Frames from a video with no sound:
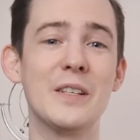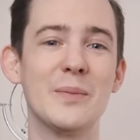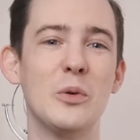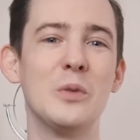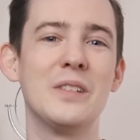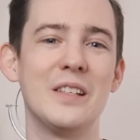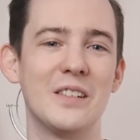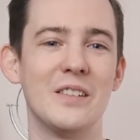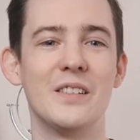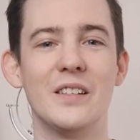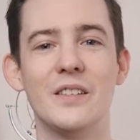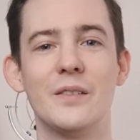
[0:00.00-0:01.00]
small
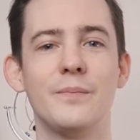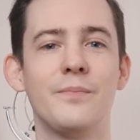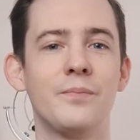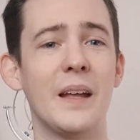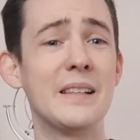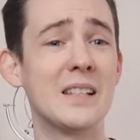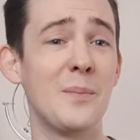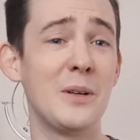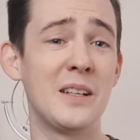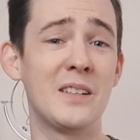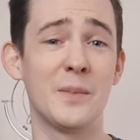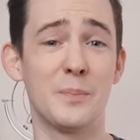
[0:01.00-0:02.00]
distances. It's
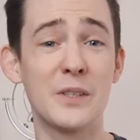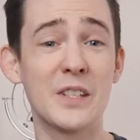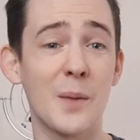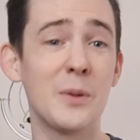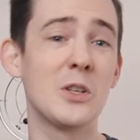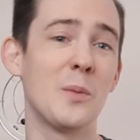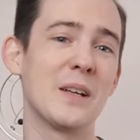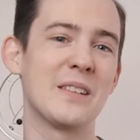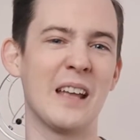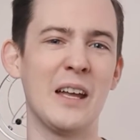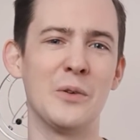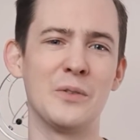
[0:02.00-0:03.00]
limited to subatomic
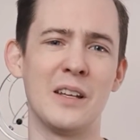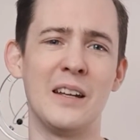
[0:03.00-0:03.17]
scales,